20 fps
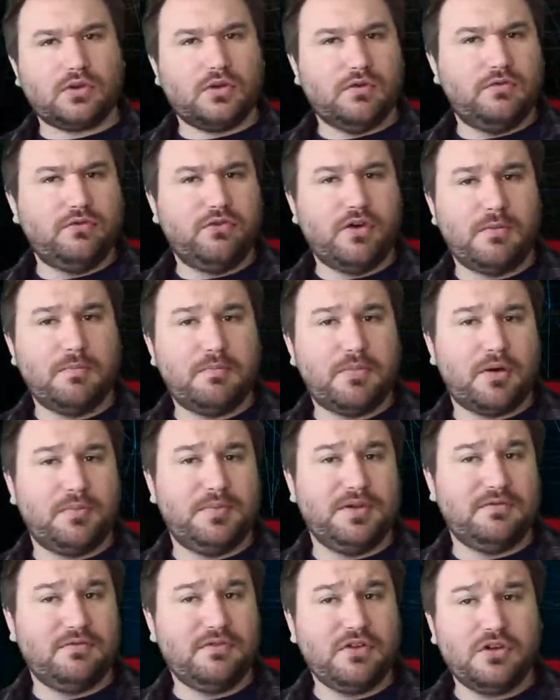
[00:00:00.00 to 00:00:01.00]
from
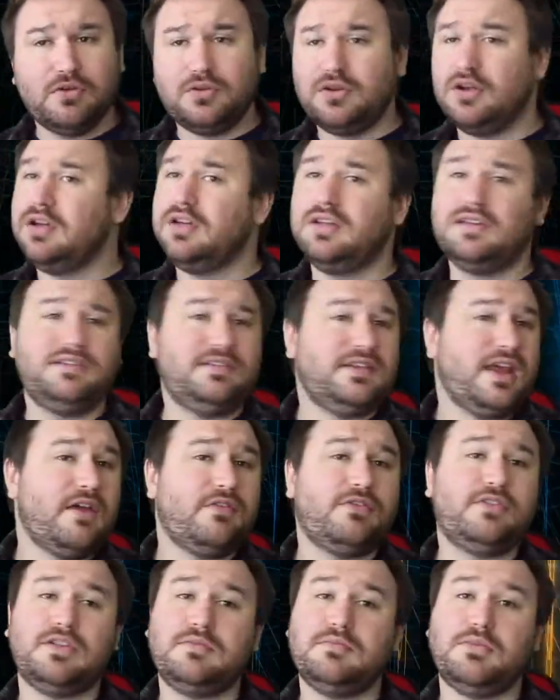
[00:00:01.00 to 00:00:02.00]
Bobby Roode,
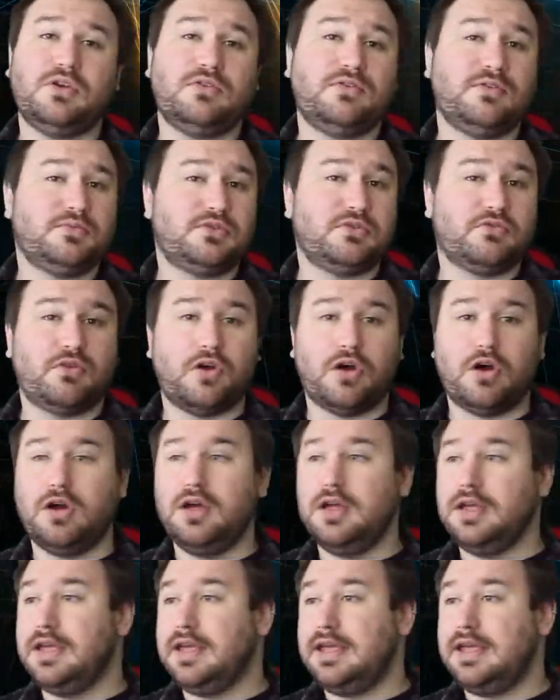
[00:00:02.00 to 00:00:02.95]
definitely move him to Raw.